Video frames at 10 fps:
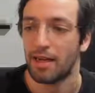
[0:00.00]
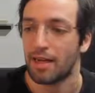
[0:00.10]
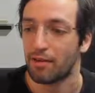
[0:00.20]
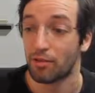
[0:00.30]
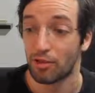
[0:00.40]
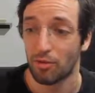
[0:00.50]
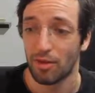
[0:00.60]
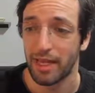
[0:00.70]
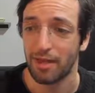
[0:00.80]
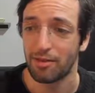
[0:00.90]
If you scroll
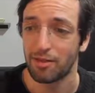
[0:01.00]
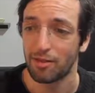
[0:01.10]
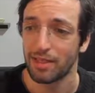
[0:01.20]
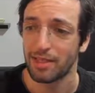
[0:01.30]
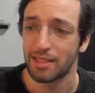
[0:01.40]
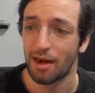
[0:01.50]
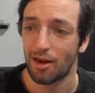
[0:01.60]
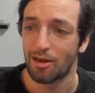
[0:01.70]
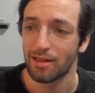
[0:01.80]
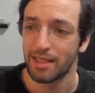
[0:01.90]
down, you can see
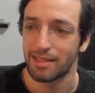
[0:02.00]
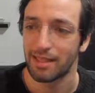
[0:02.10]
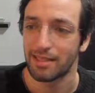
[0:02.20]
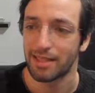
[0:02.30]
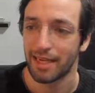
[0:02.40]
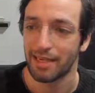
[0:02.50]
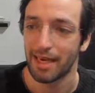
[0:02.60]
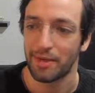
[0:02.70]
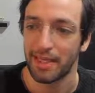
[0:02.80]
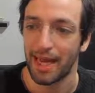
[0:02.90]
all these
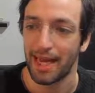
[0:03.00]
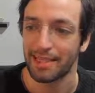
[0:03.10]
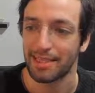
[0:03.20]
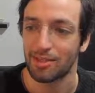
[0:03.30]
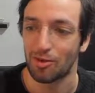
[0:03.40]
secondary tasks